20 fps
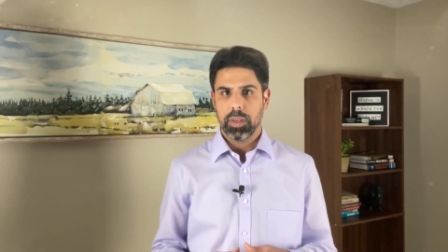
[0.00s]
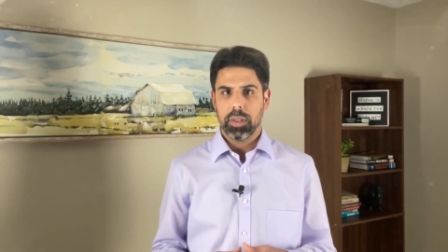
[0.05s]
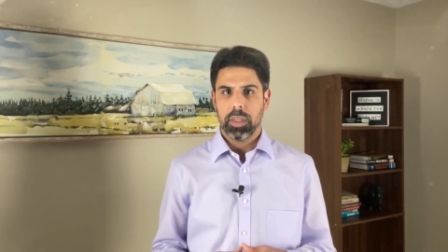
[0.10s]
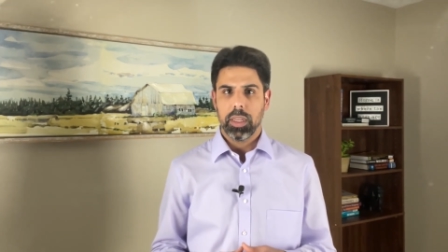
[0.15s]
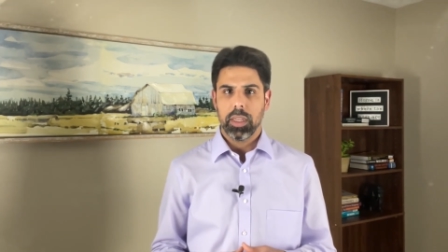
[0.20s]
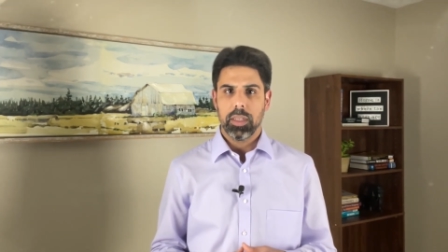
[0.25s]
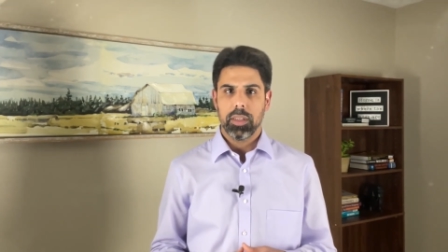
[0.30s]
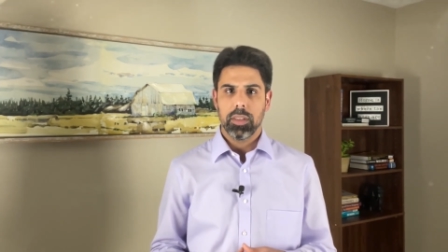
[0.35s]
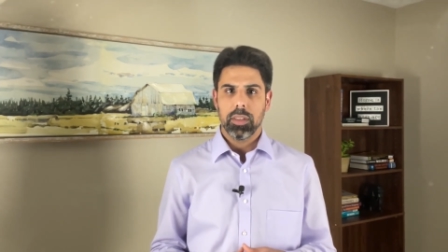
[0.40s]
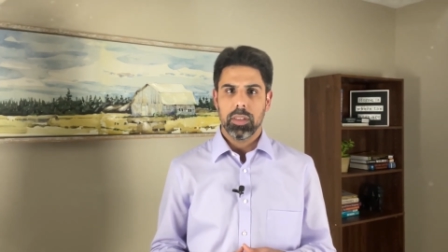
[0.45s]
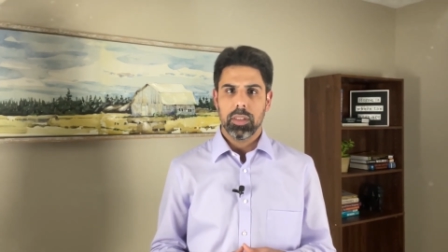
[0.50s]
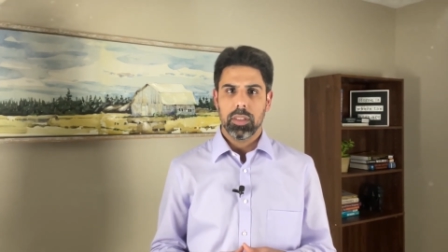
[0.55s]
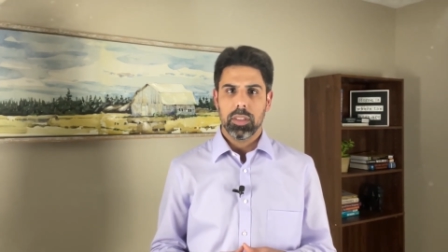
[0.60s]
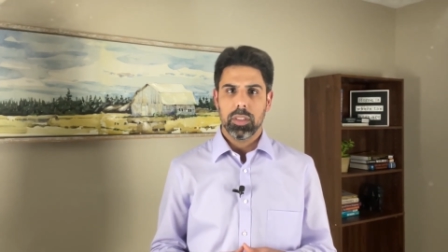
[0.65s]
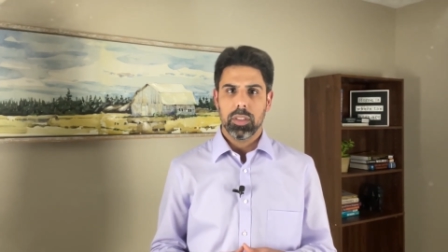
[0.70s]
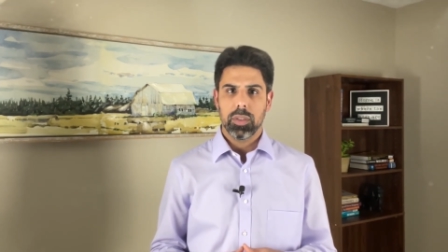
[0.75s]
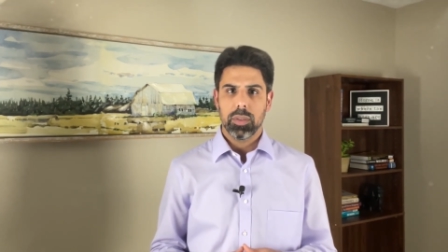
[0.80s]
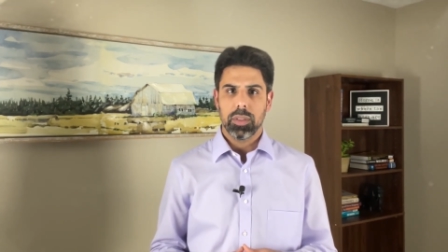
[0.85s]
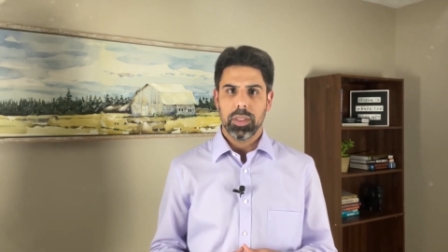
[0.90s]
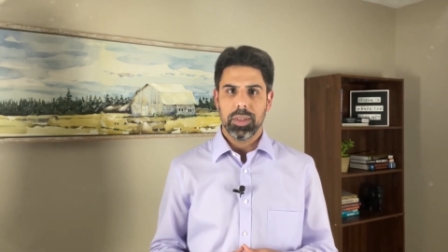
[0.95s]

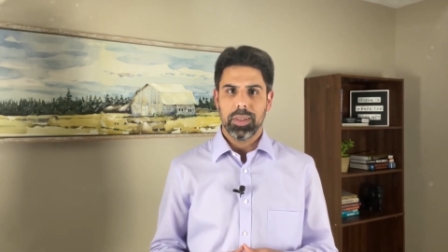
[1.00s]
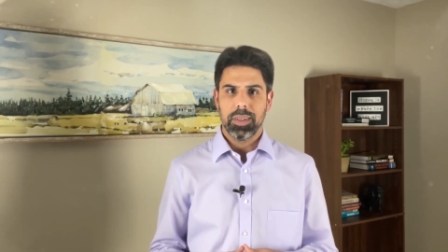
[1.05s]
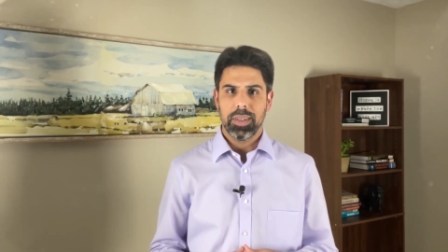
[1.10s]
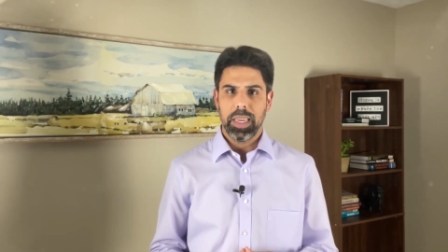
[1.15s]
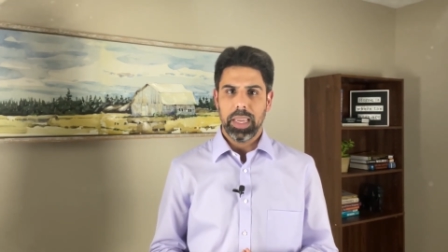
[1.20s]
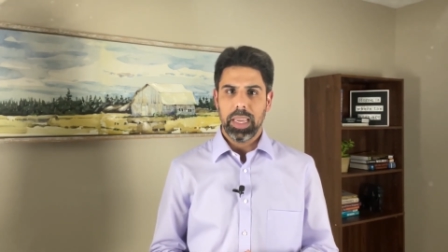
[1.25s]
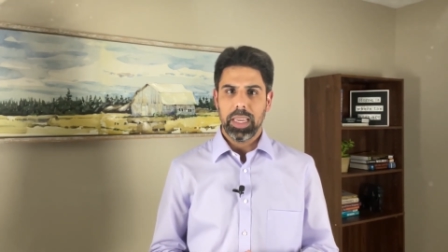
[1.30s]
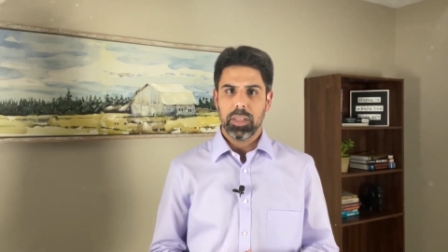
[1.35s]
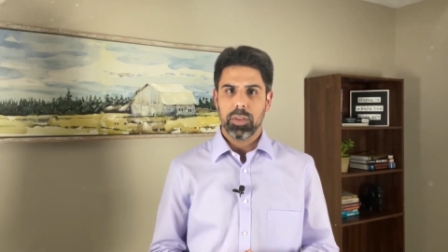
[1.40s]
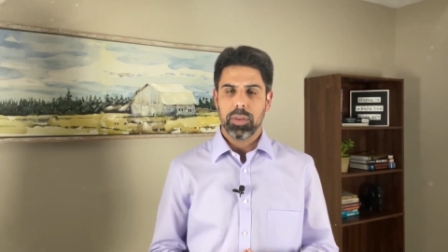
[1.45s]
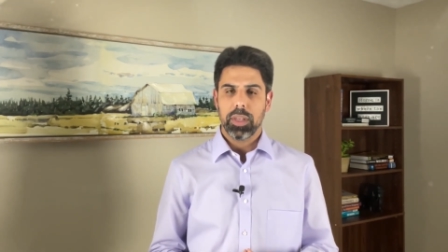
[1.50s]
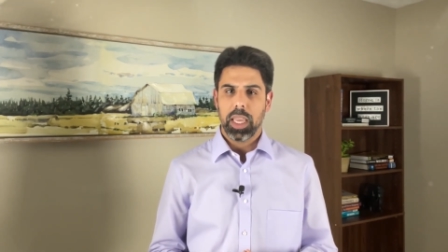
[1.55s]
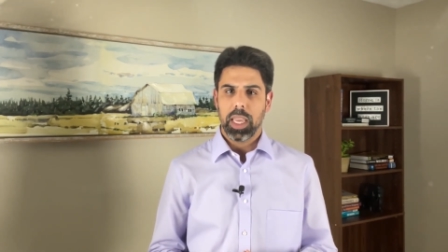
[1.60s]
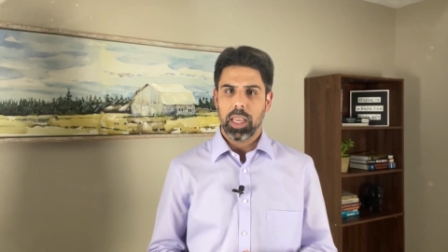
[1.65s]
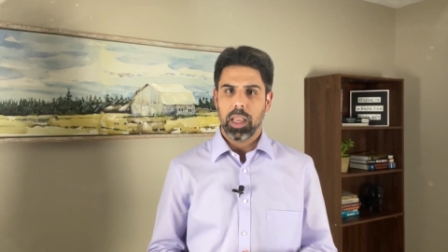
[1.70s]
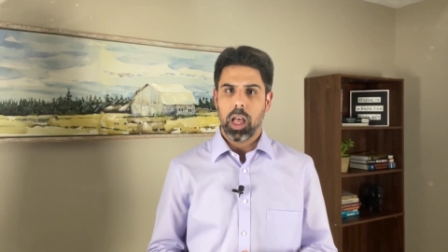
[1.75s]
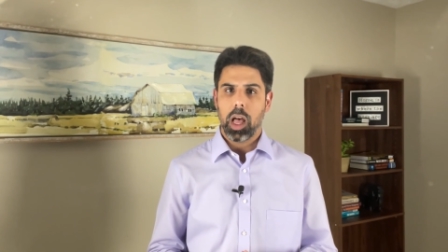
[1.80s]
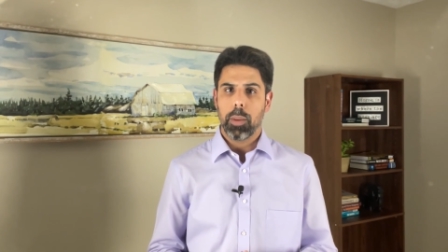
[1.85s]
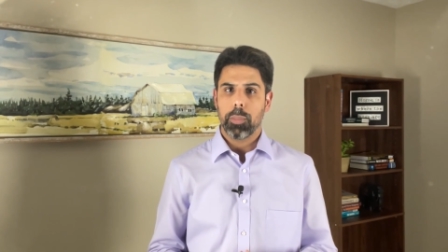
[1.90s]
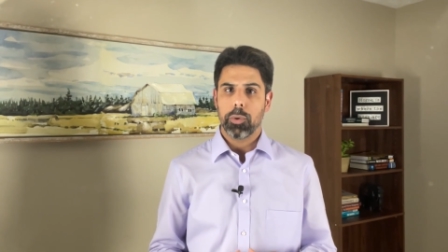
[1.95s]
into the day-to-day
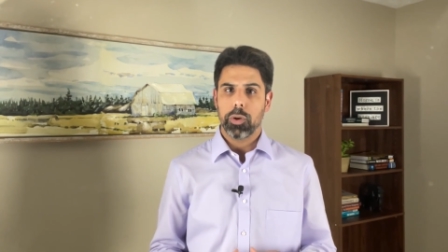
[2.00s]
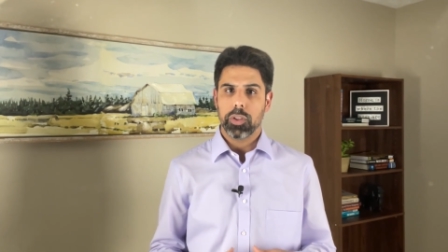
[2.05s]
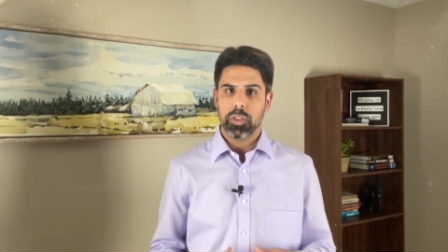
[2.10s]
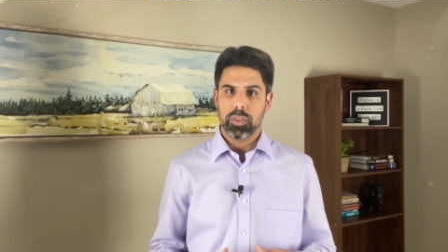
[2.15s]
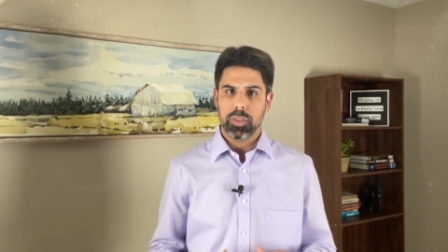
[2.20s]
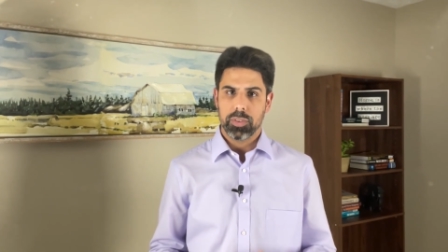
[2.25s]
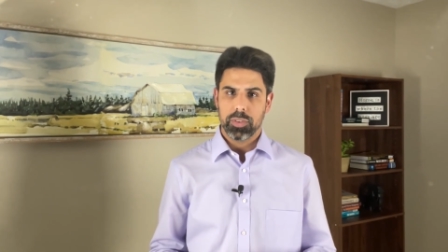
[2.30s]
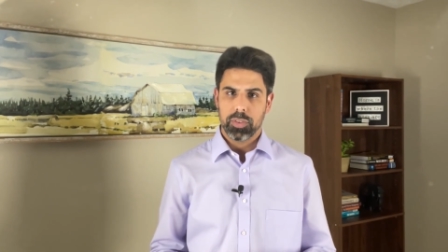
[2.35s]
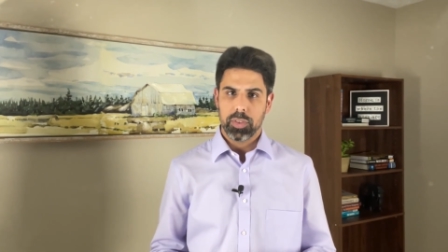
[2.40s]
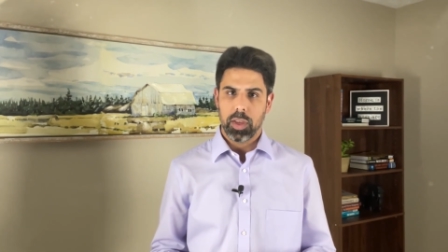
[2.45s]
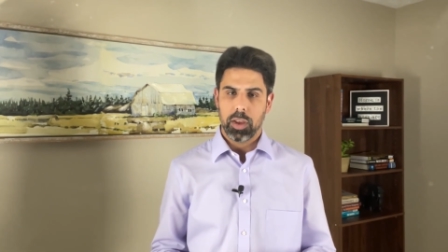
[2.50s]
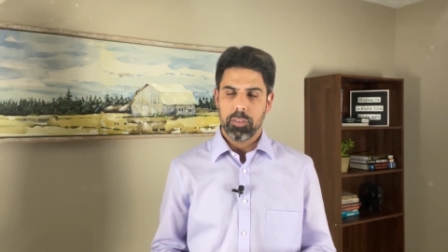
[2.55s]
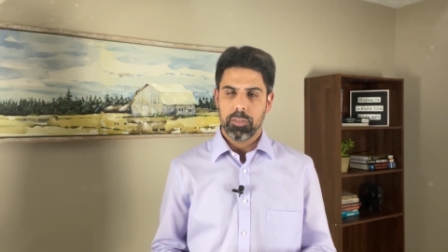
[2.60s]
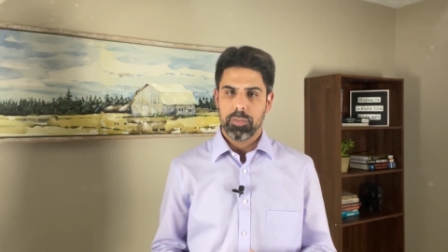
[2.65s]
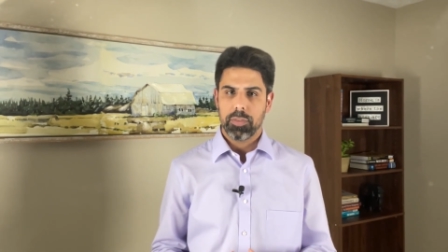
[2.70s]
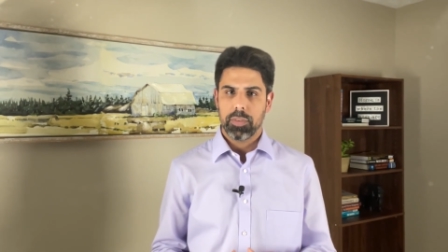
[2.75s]
operational stuff.